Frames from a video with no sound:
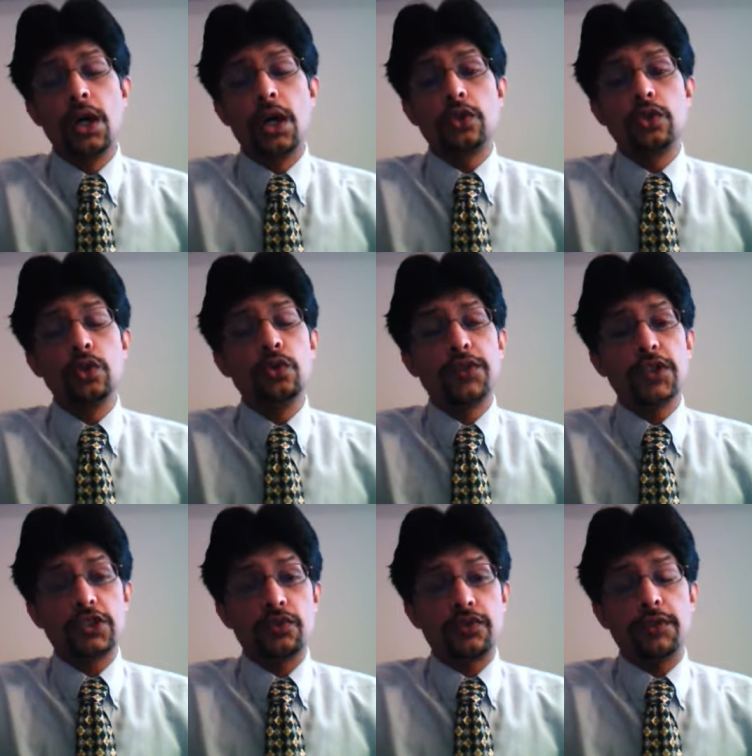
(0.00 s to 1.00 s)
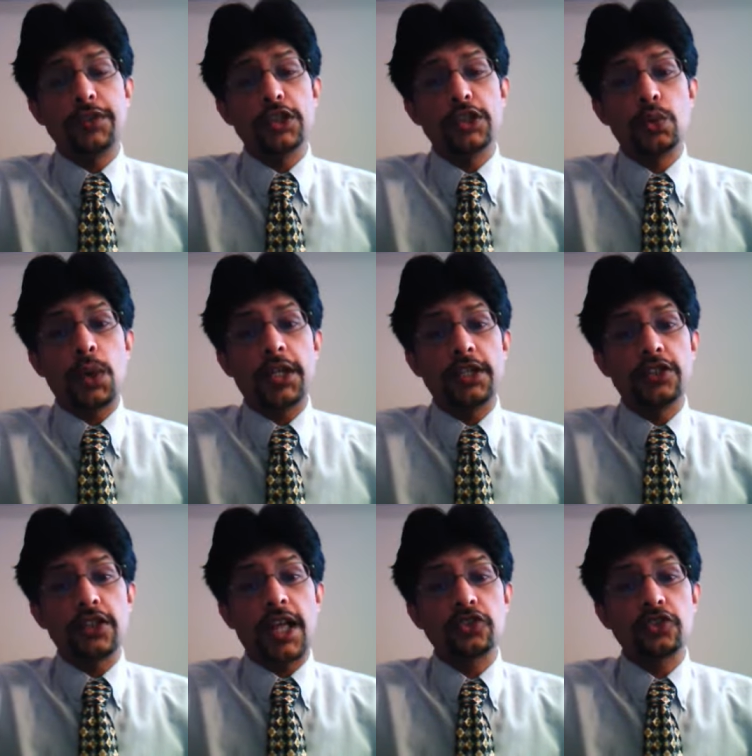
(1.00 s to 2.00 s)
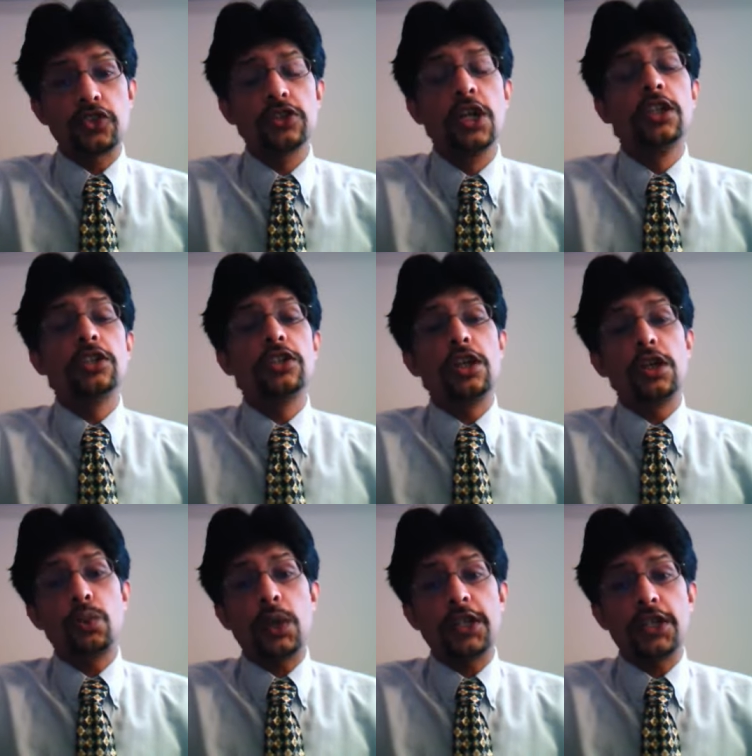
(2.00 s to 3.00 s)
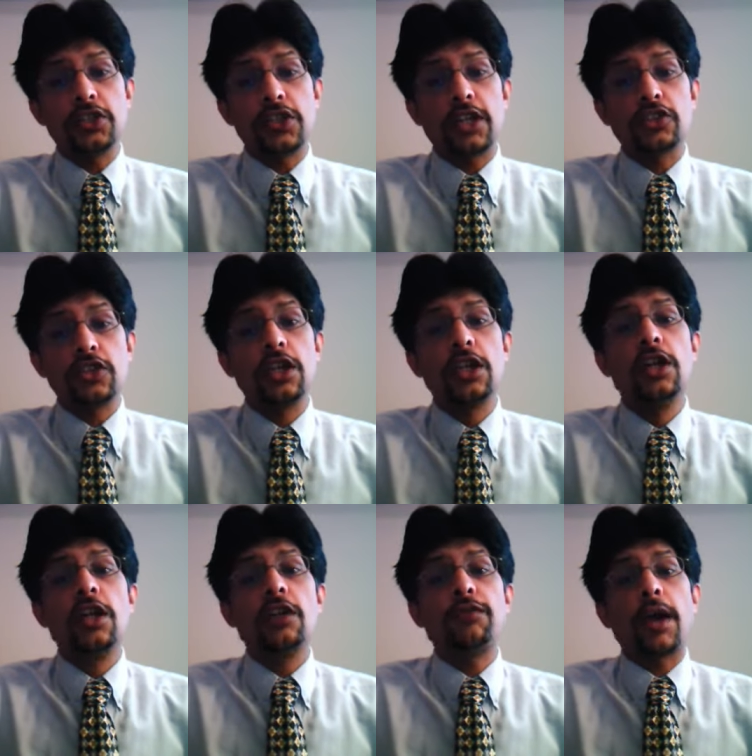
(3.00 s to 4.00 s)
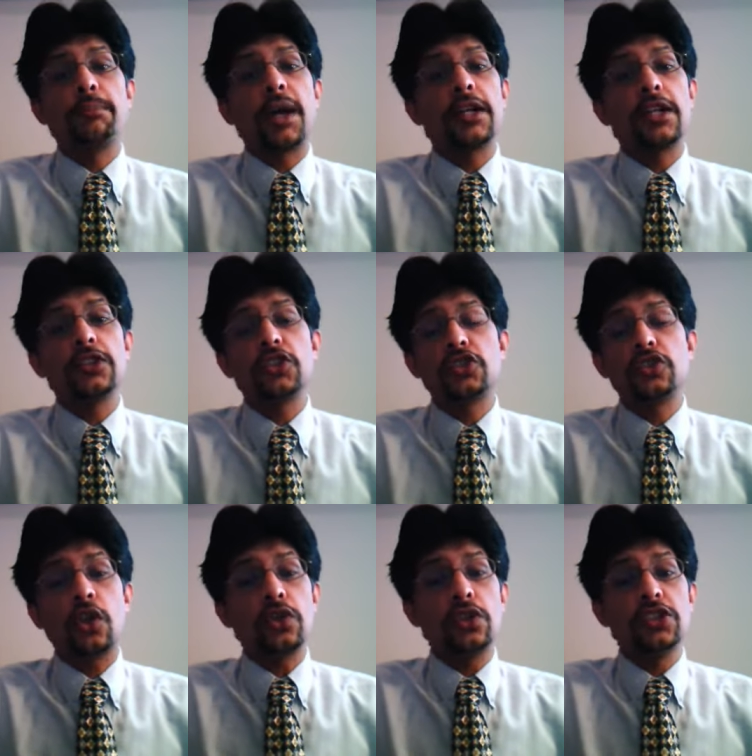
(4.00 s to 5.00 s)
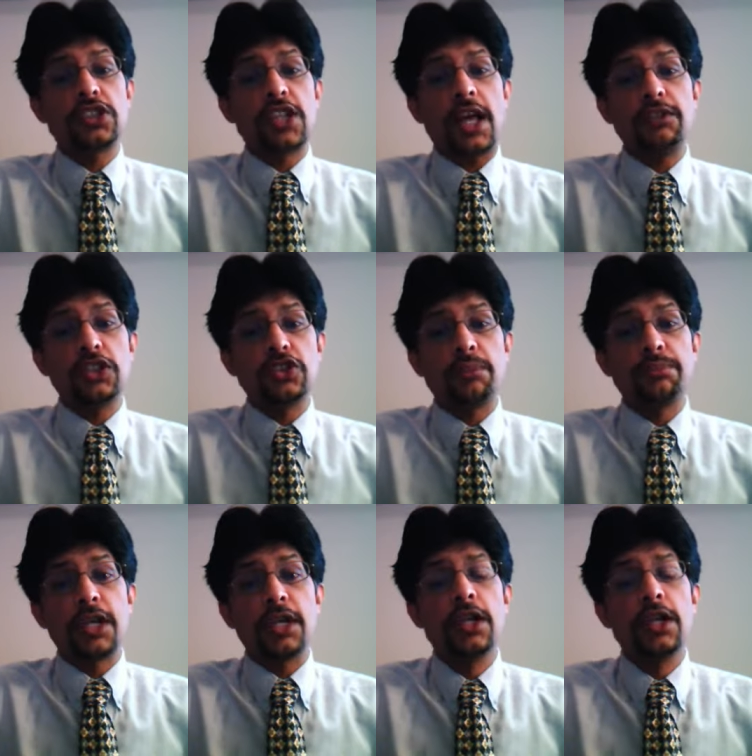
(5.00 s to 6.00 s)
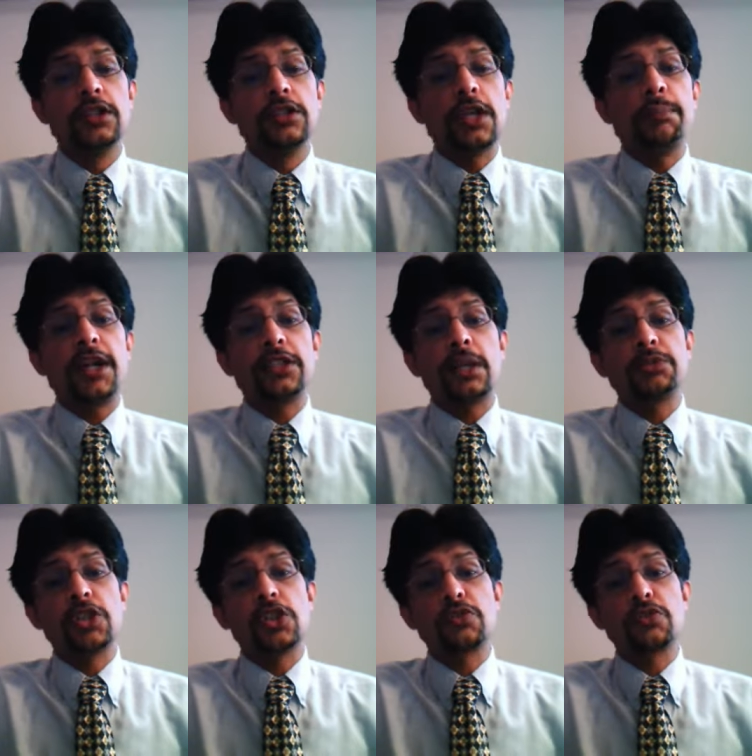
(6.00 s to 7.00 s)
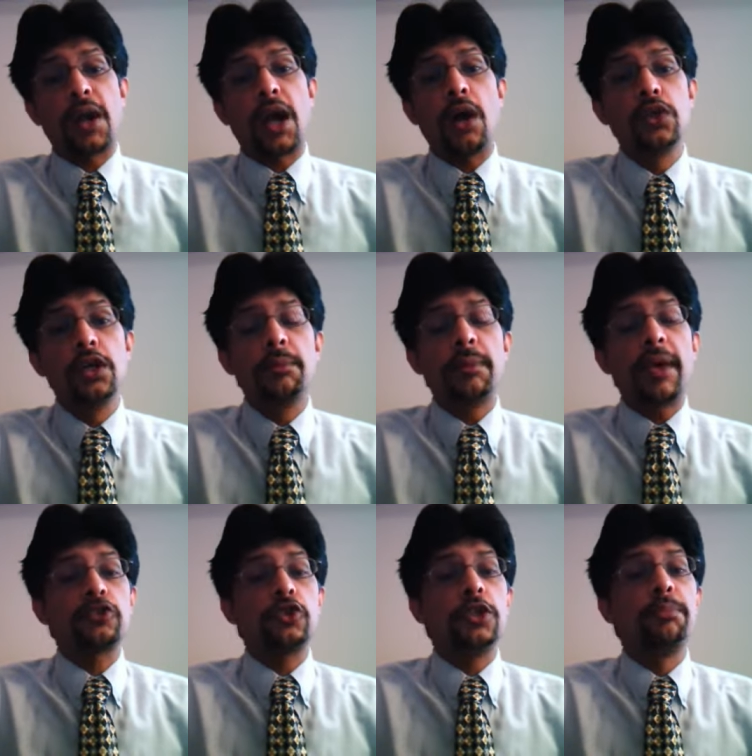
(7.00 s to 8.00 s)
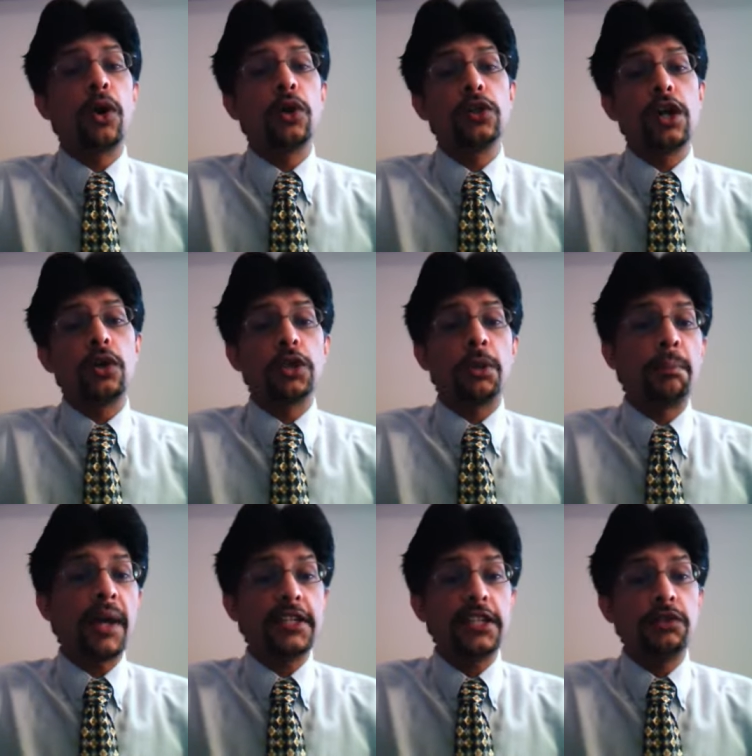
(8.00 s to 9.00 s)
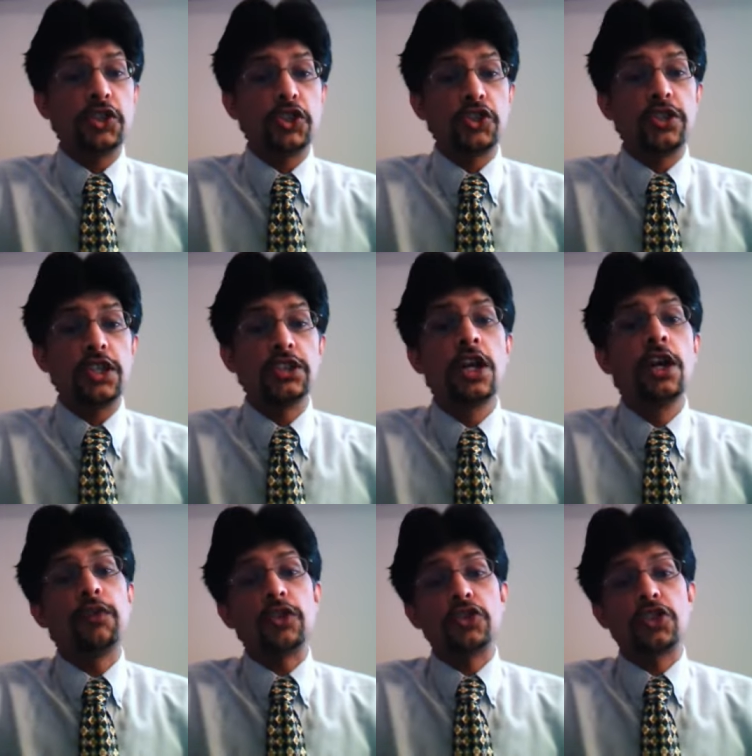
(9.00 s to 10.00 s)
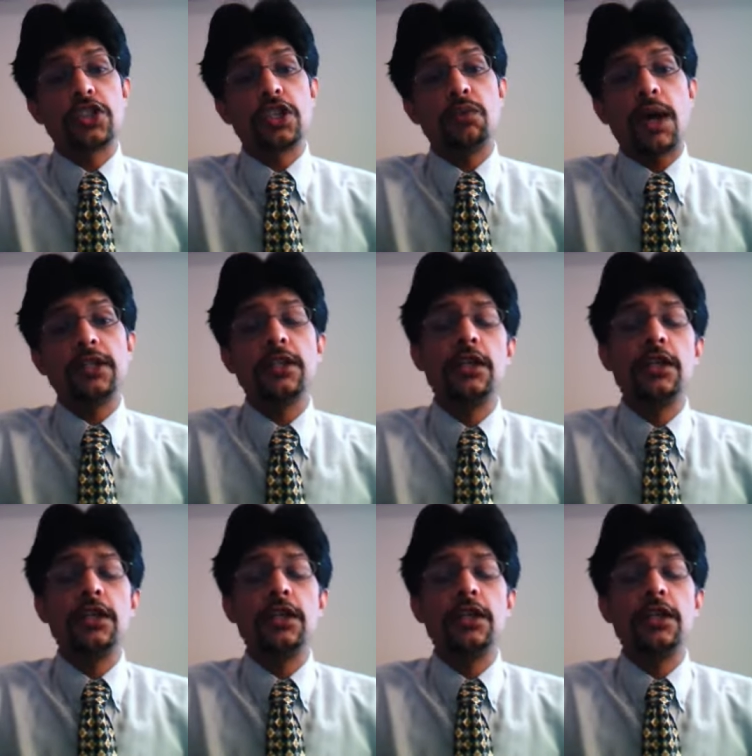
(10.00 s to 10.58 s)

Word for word: uh, two first the first two one day internationals the third one day international in fact bangladesh not only salvaged something they made themselves proud by actually bowling out the mighty west indies for 61